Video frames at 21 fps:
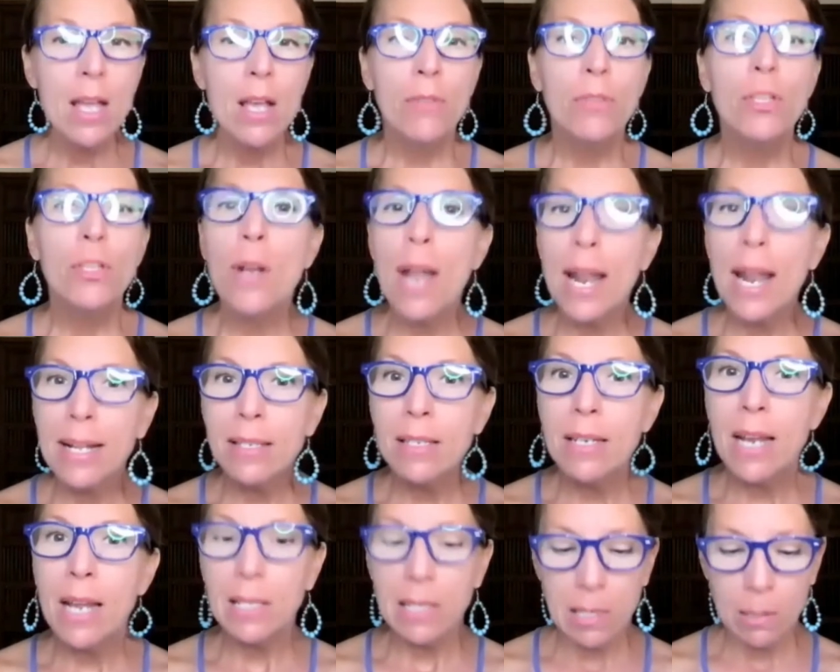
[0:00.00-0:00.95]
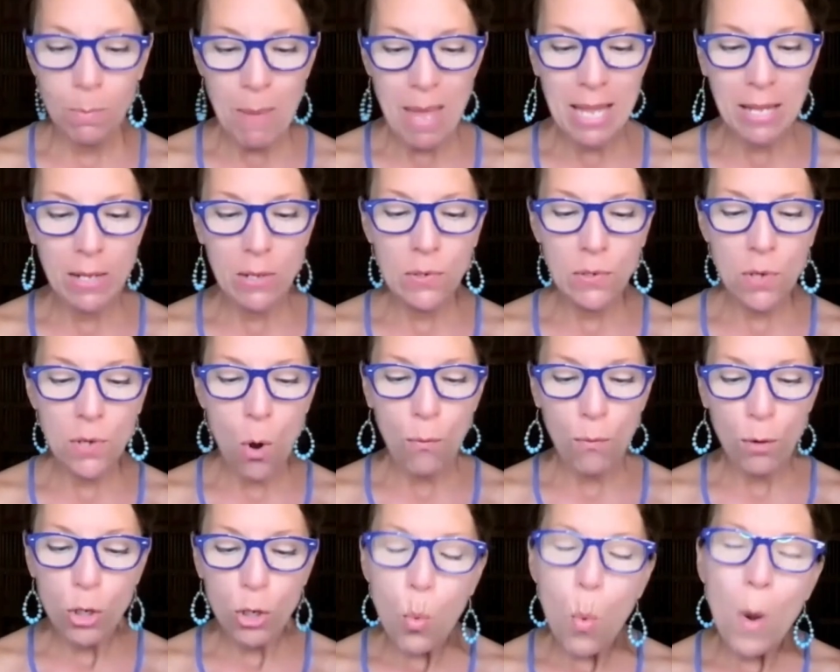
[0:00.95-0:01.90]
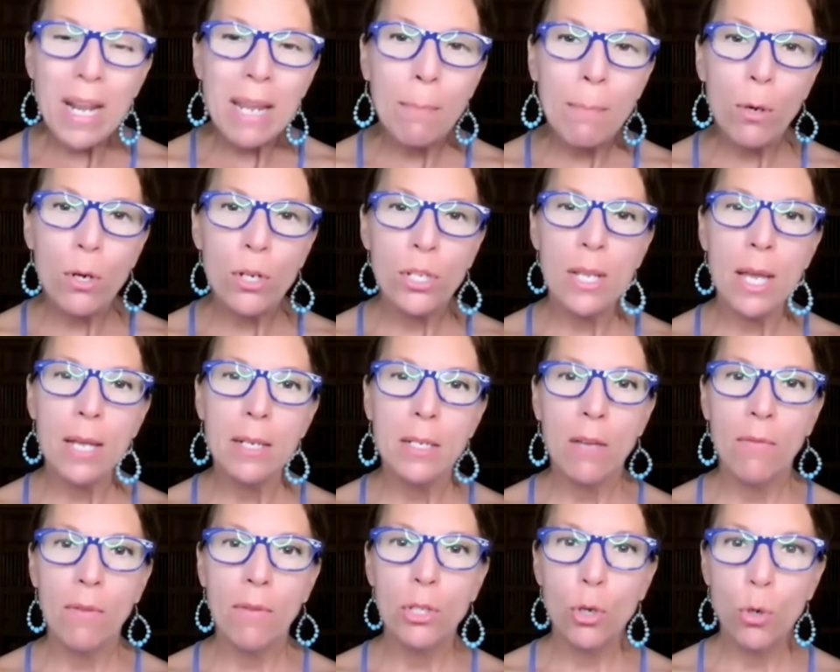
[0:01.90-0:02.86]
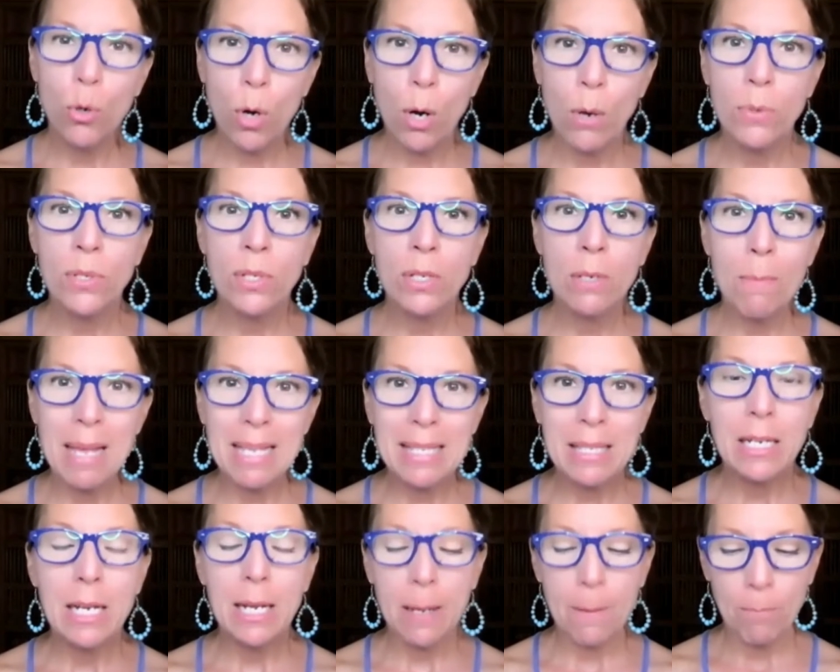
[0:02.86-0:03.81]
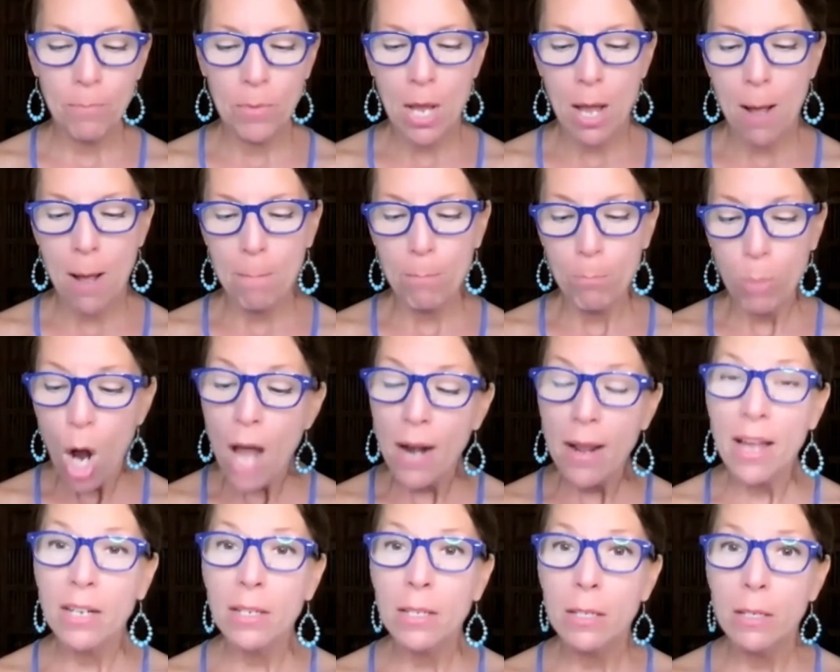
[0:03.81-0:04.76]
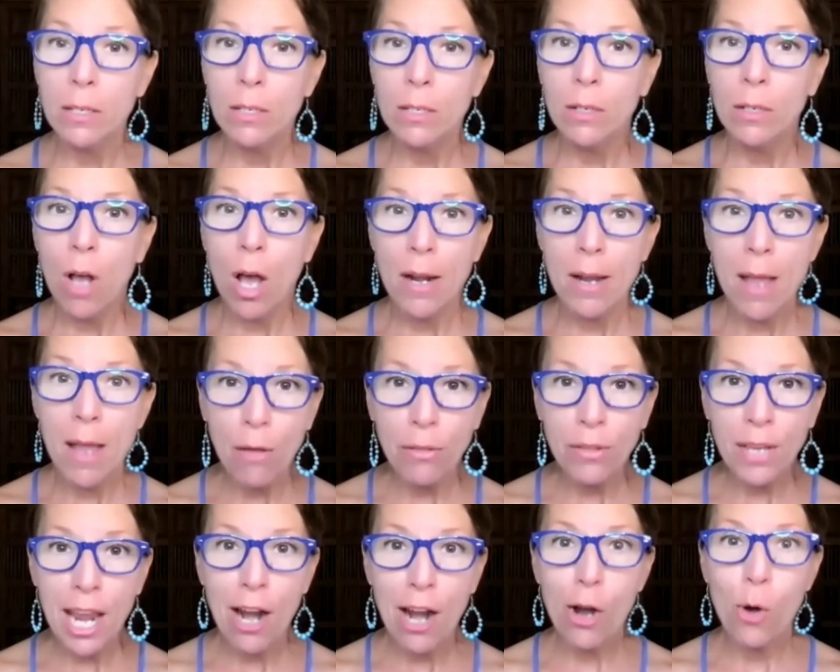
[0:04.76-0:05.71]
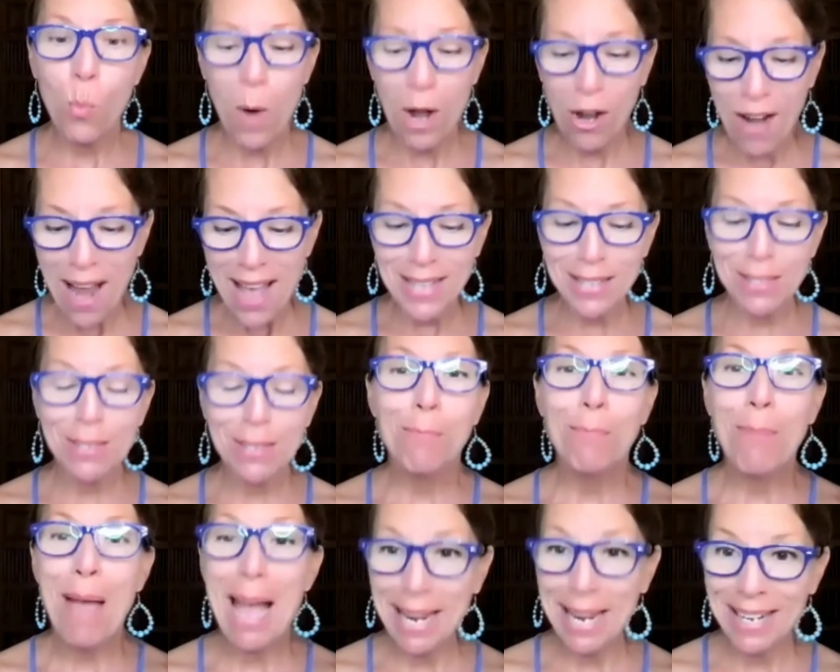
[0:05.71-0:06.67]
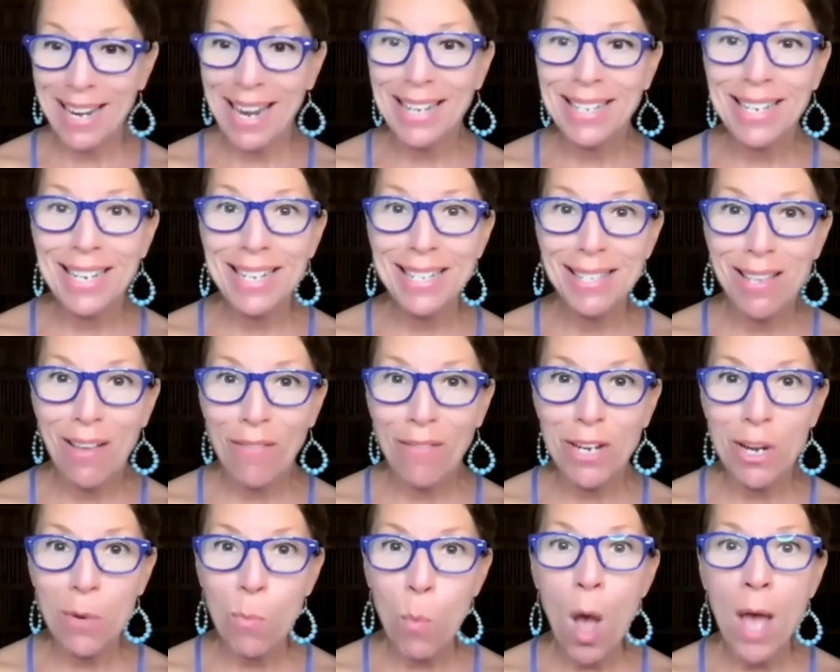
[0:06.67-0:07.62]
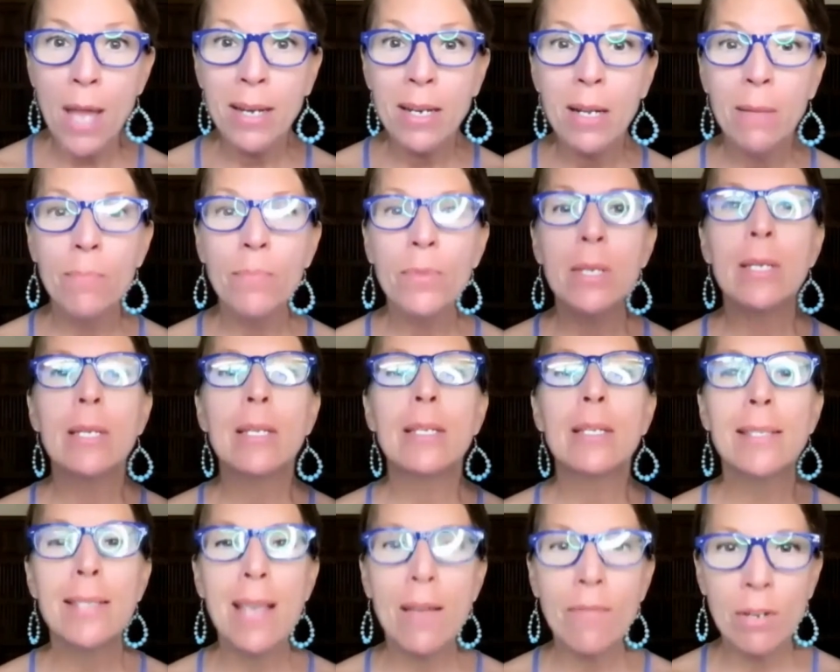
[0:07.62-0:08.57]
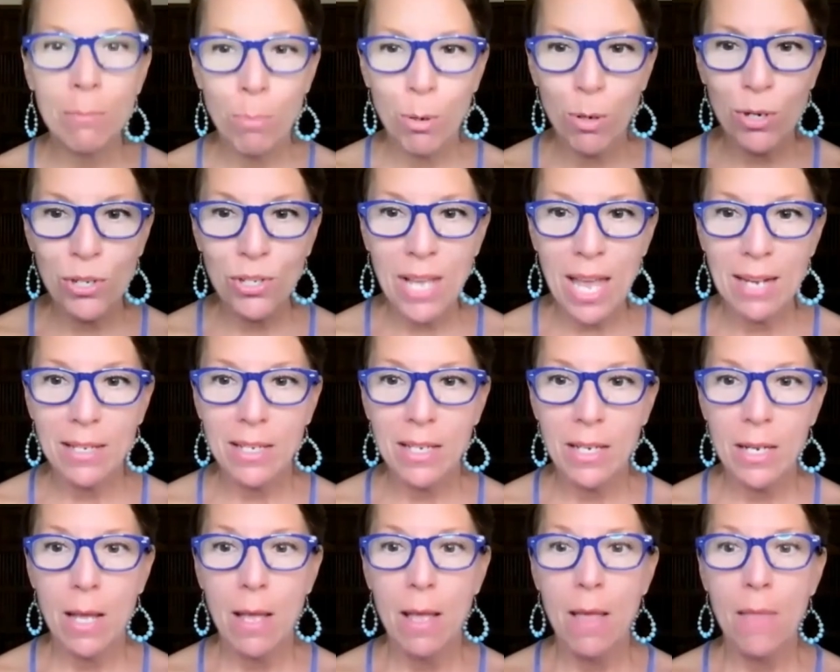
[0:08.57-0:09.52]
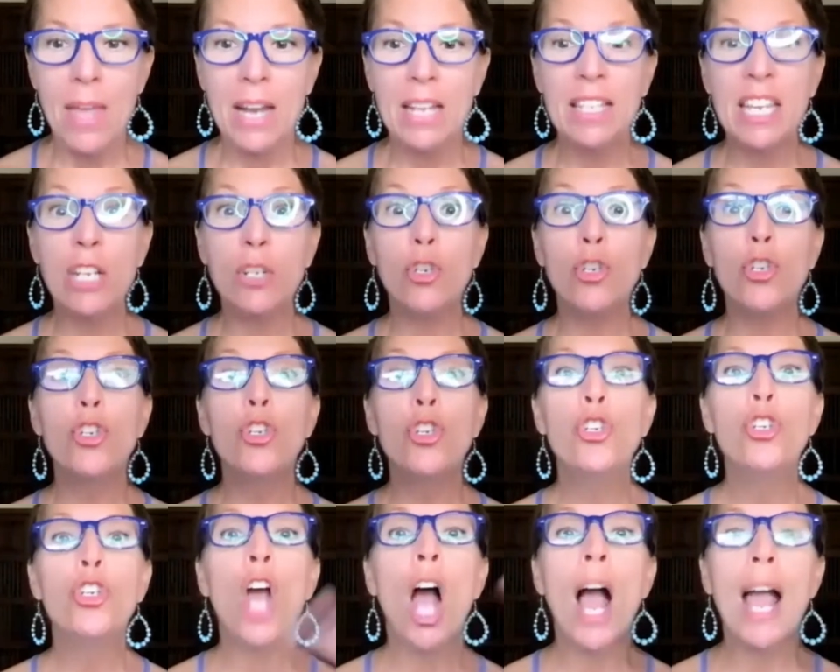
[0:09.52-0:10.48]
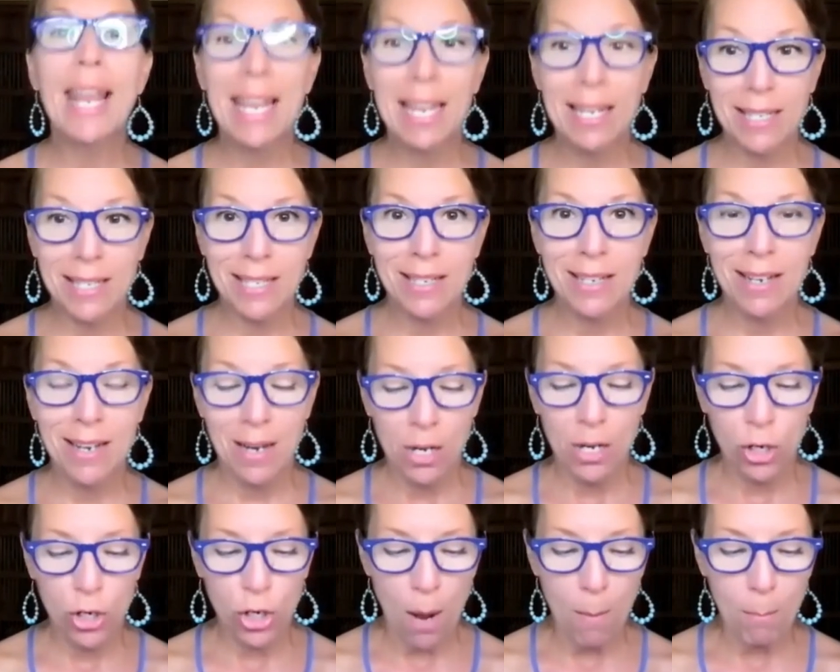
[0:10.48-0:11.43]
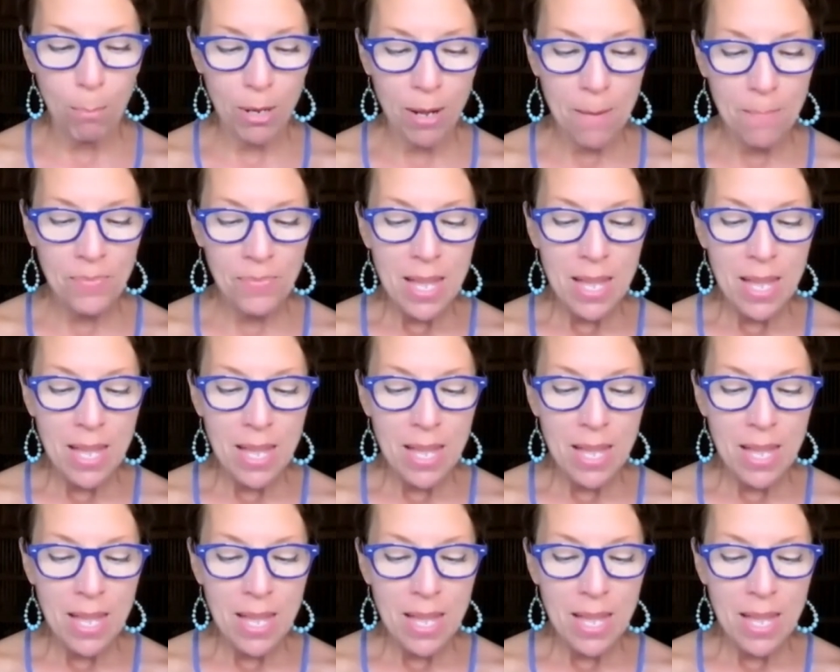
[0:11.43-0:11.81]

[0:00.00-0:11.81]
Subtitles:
The United States spends over 20% of its gross domestic product on healthcare, whereas back in 1971, 7%. That is a giant jump.